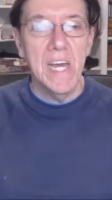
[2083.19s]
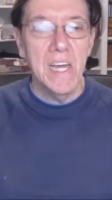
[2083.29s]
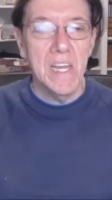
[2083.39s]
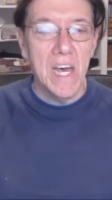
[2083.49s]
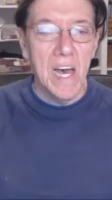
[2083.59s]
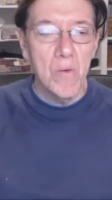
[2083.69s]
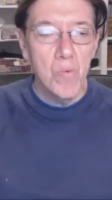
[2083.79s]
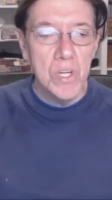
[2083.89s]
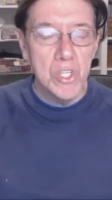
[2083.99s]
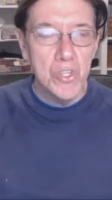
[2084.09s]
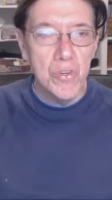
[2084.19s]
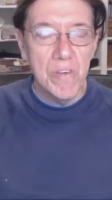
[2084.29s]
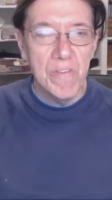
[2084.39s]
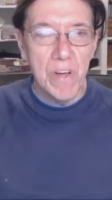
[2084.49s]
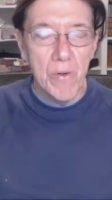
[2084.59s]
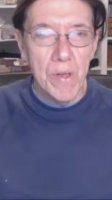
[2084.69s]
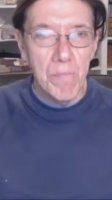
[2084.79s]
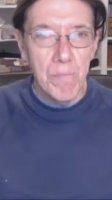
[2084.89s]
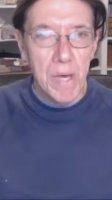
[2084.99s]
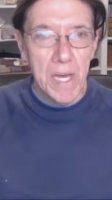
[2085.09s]
And I wish you the
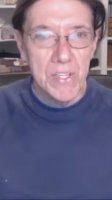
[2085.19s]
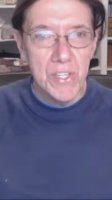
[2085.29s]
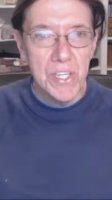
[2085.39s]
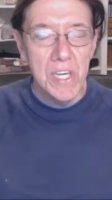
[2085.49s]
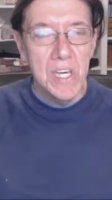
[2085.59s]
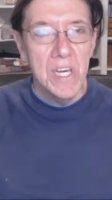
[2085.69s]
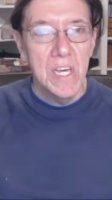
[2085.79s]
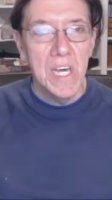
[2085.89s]
very best.